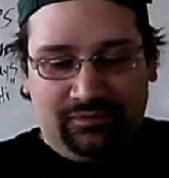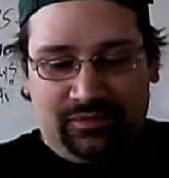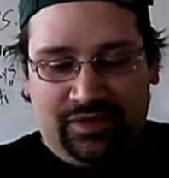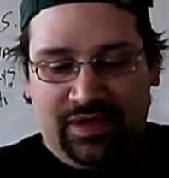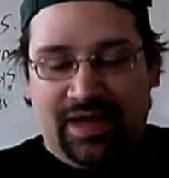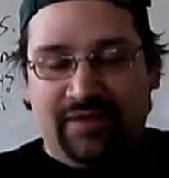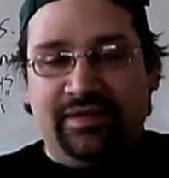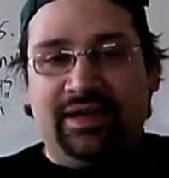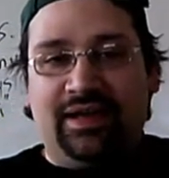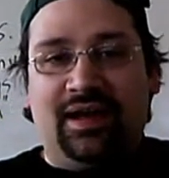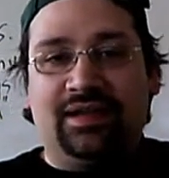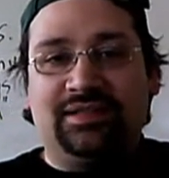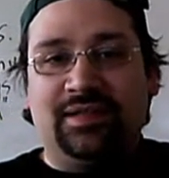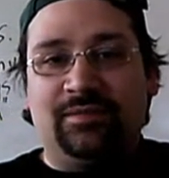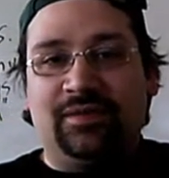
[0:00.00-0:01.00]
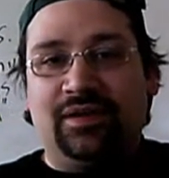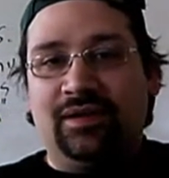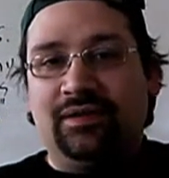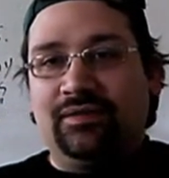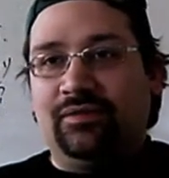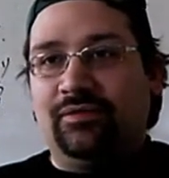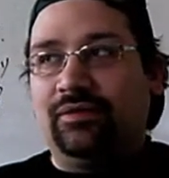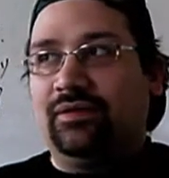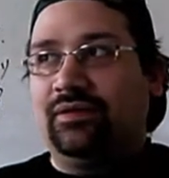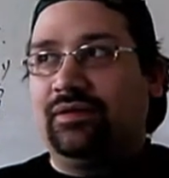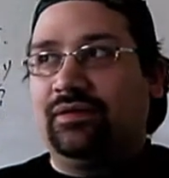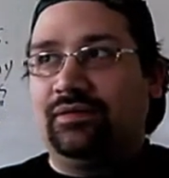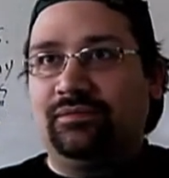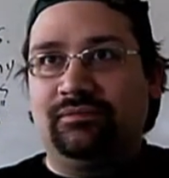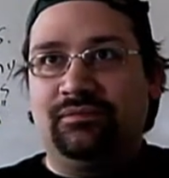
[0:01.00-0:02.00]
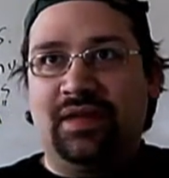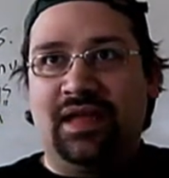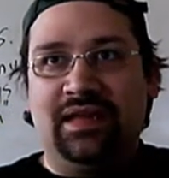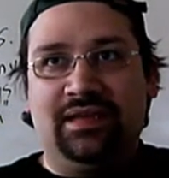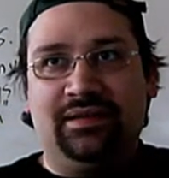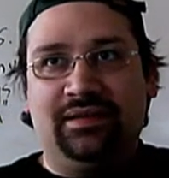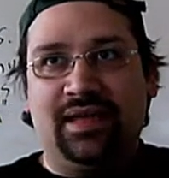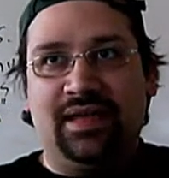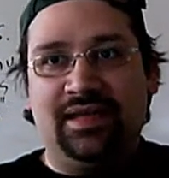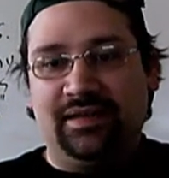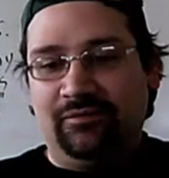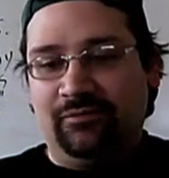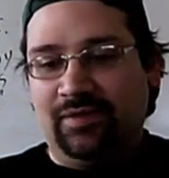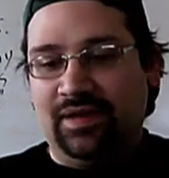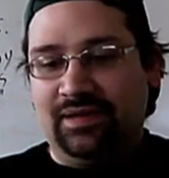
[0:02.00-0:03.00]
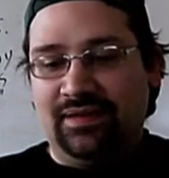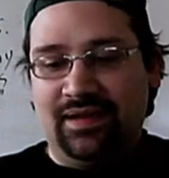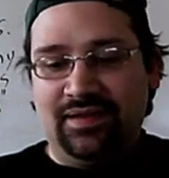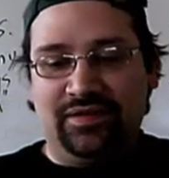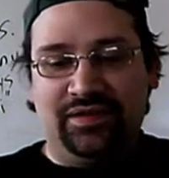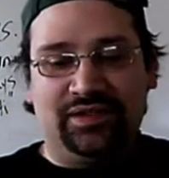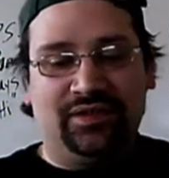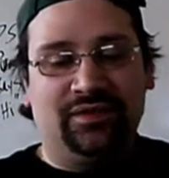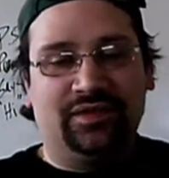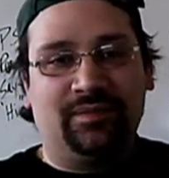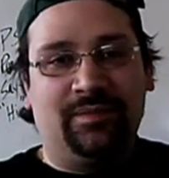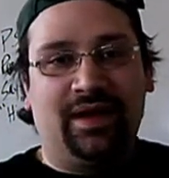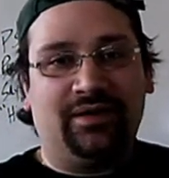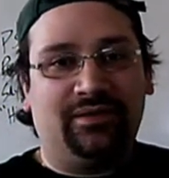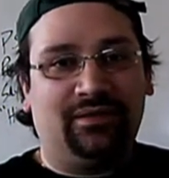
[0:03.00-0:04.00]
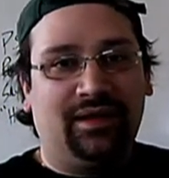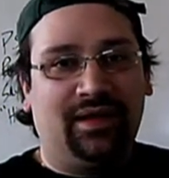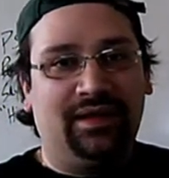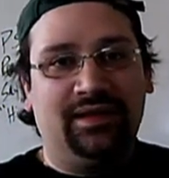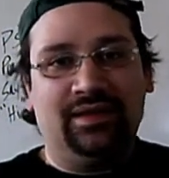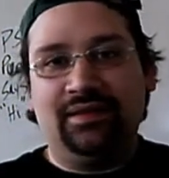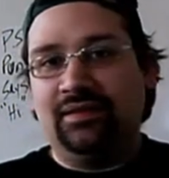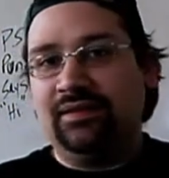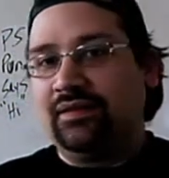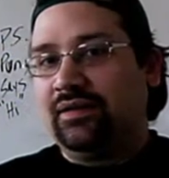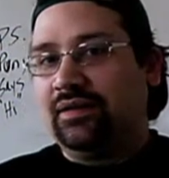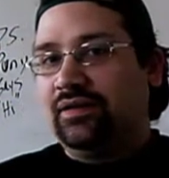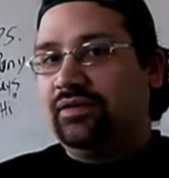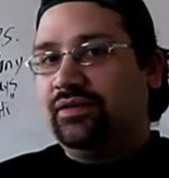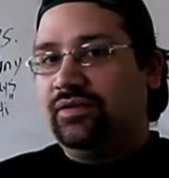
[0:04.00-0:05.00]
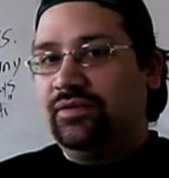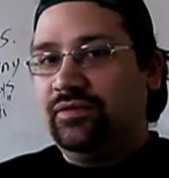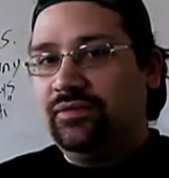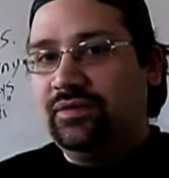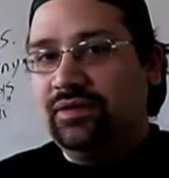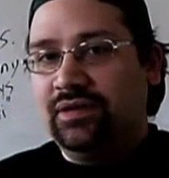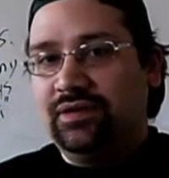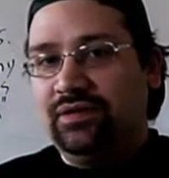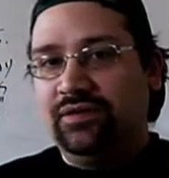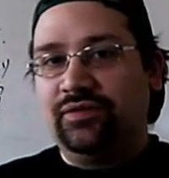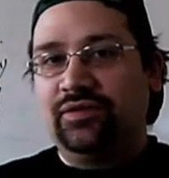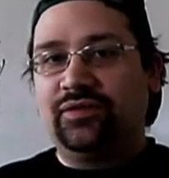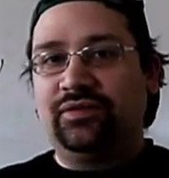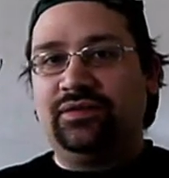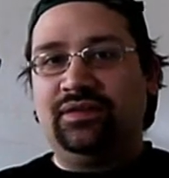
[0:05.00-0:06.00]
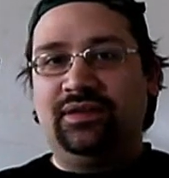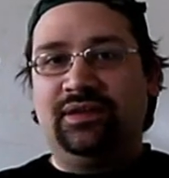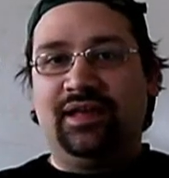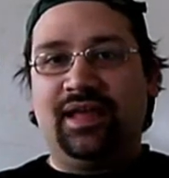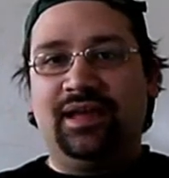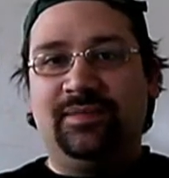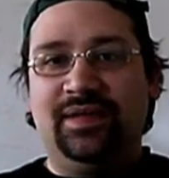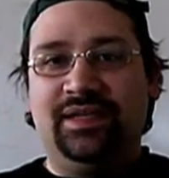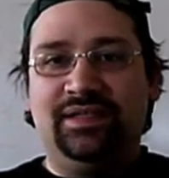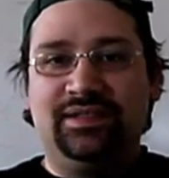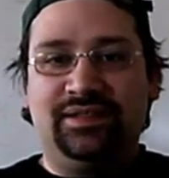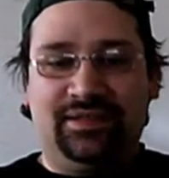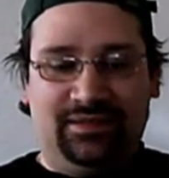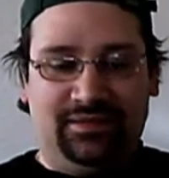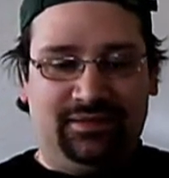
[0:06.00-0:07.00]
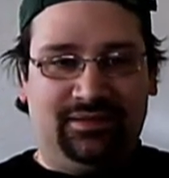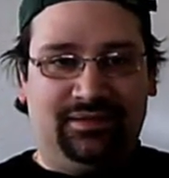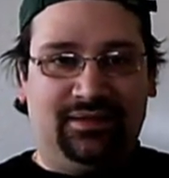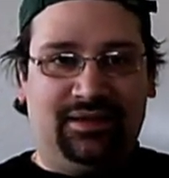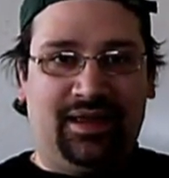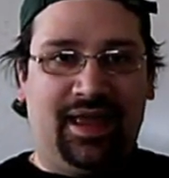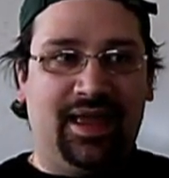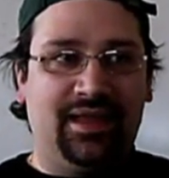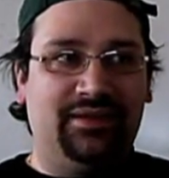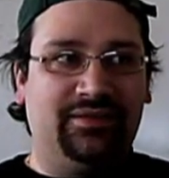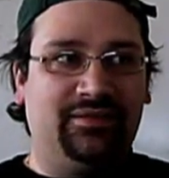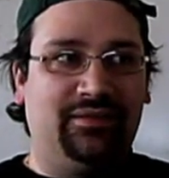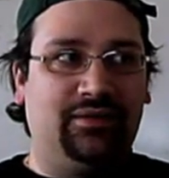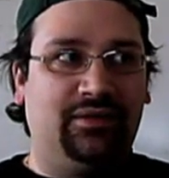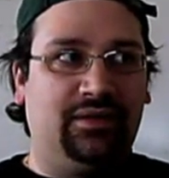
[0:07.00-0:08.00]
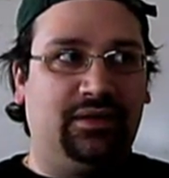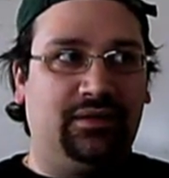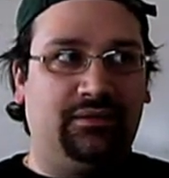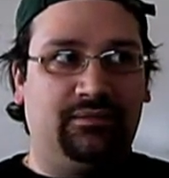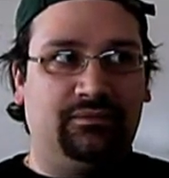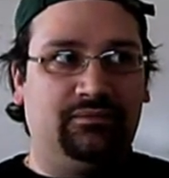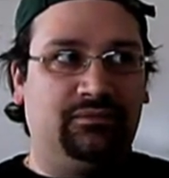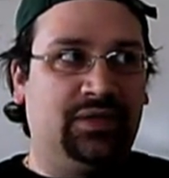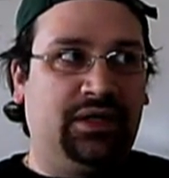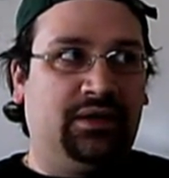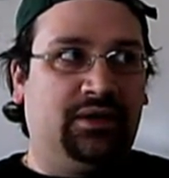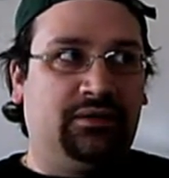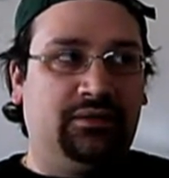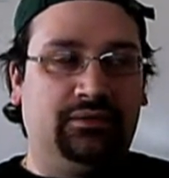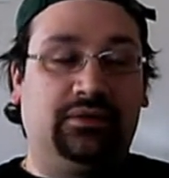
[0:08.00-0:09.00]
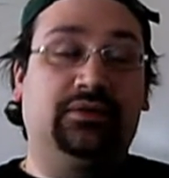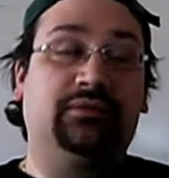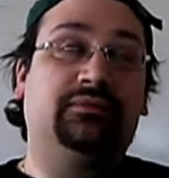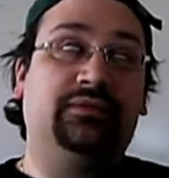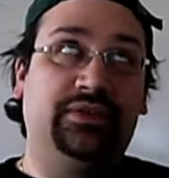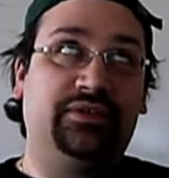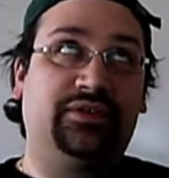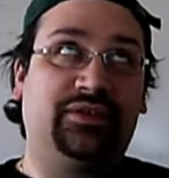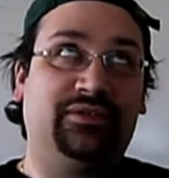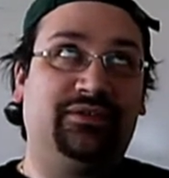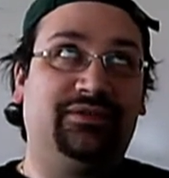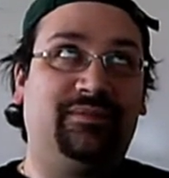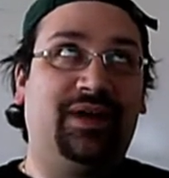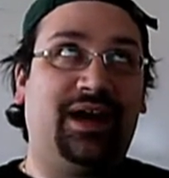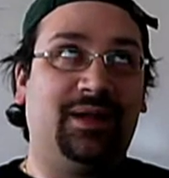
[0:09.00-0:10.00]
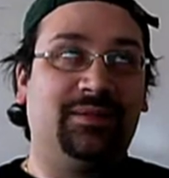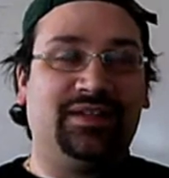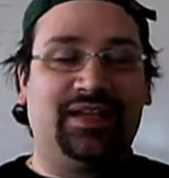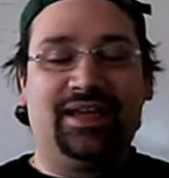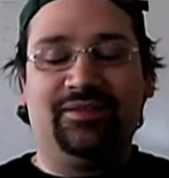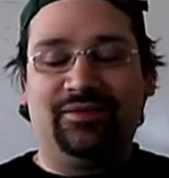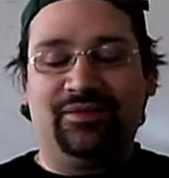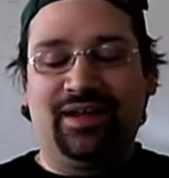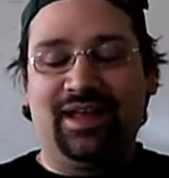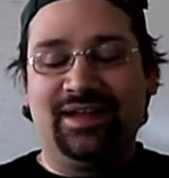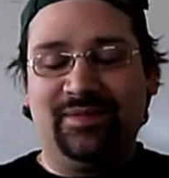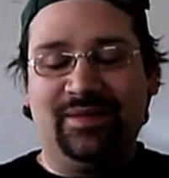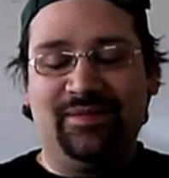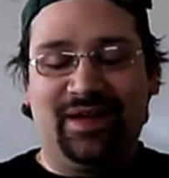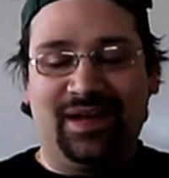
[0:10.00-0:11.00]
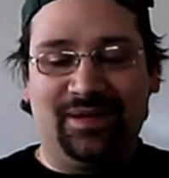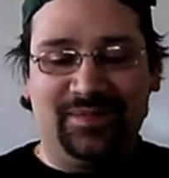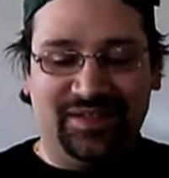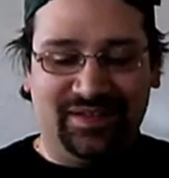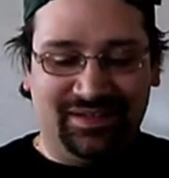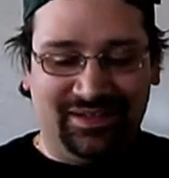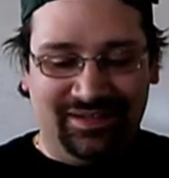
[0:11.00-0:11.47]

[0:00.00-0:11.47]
you have any concept art or anything written that you could show us about any new neutral enemies and or neutral mobs and or enemy mobs?